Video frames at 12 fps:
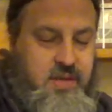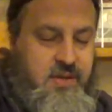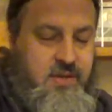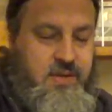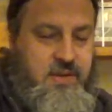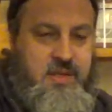You
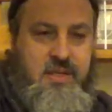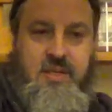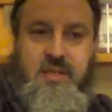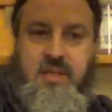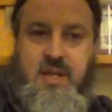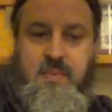know,
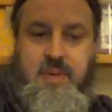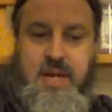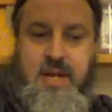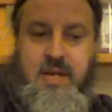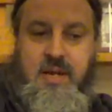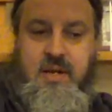she's uh,
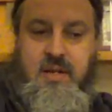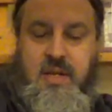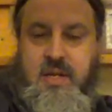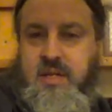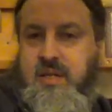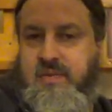planning on
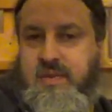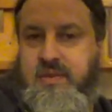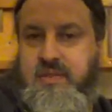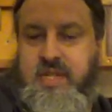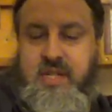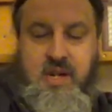uh,
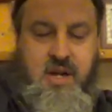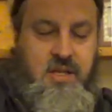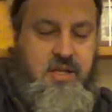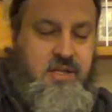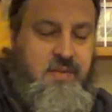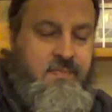university,
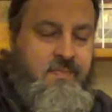college,